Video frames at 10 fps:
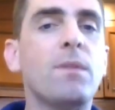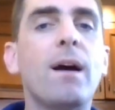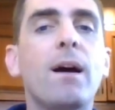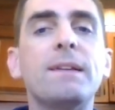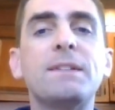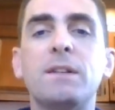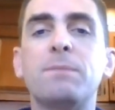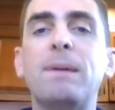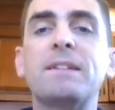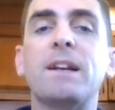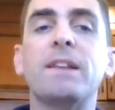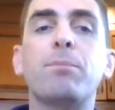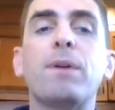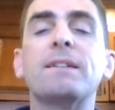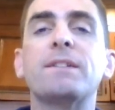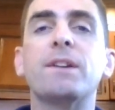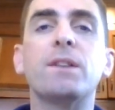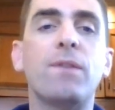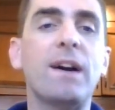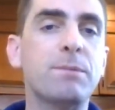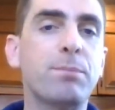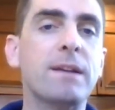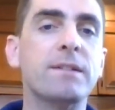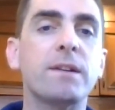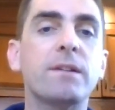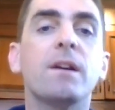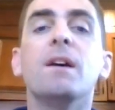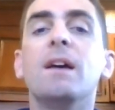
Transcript: This is basically the president, the vice president,